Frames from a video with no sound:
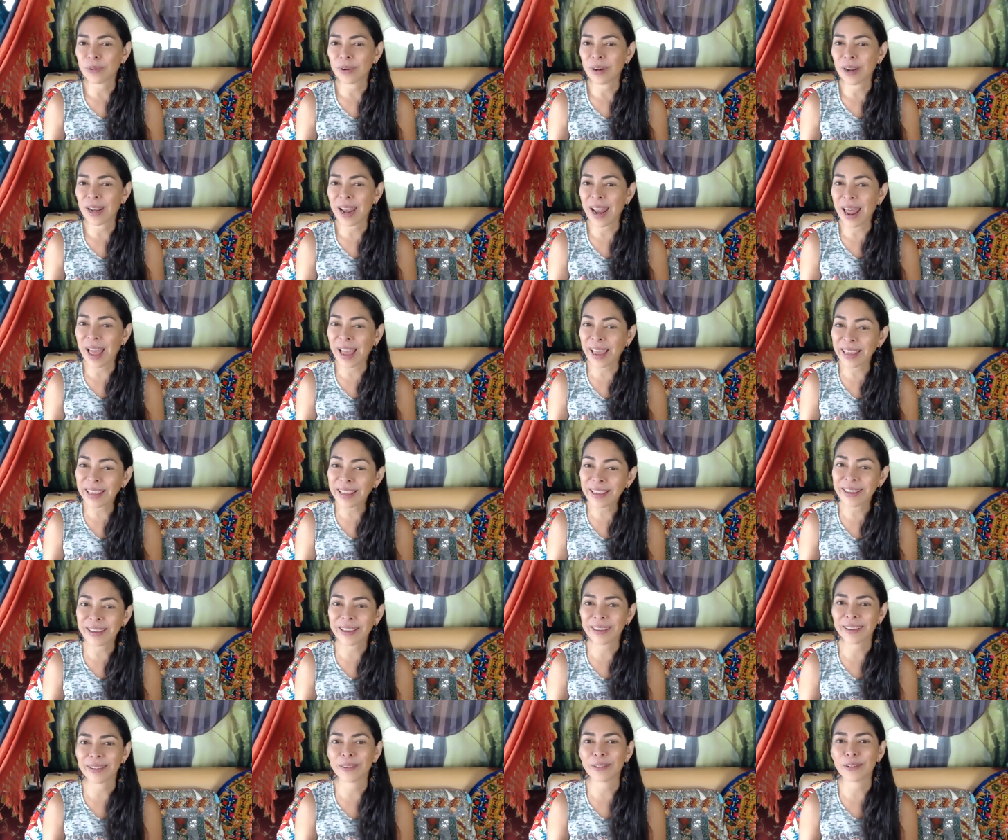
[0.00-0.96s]

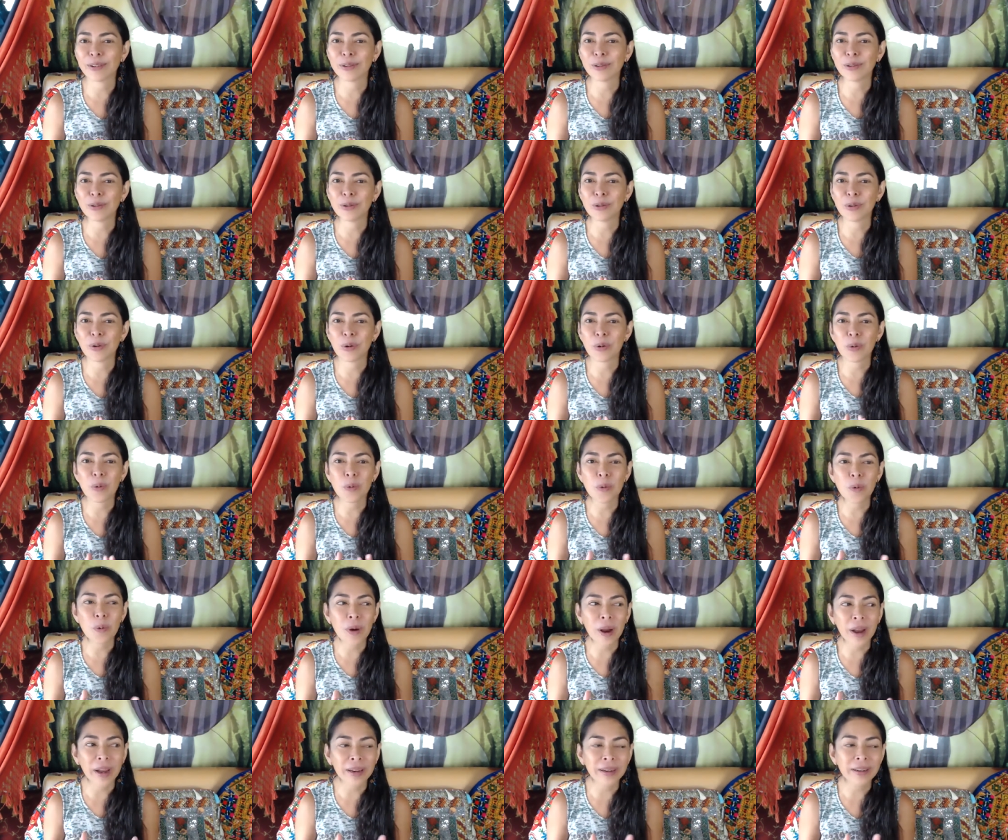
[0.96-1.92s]
like or you don't
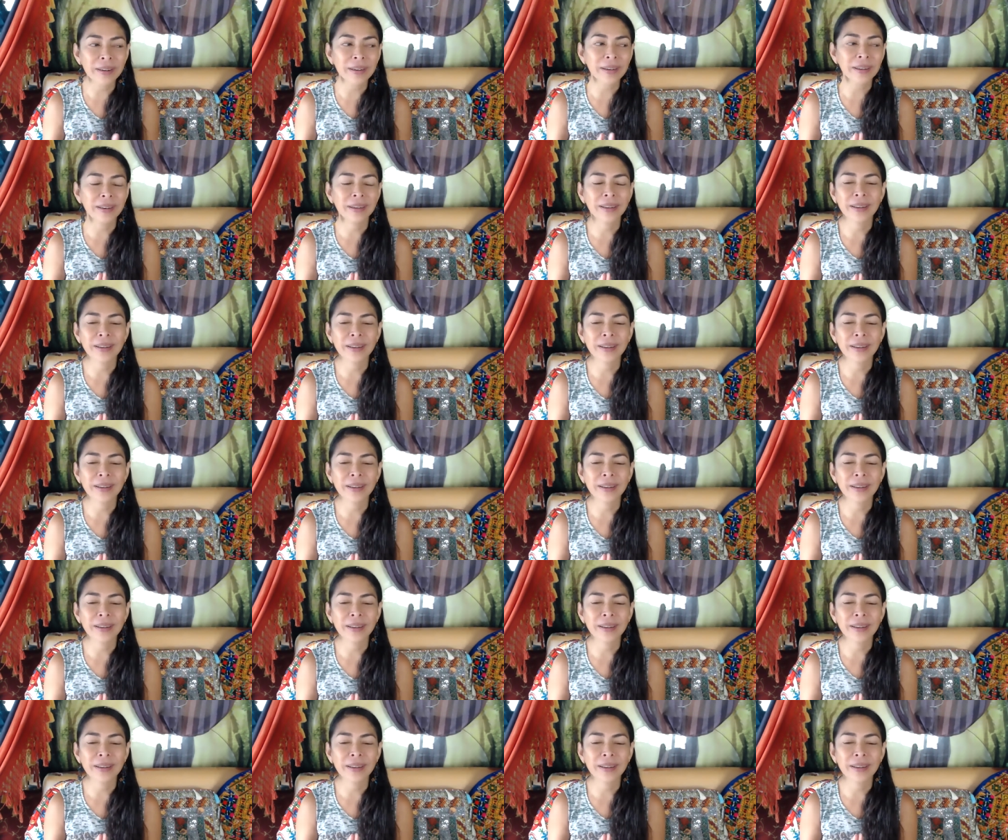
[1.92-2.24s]
want,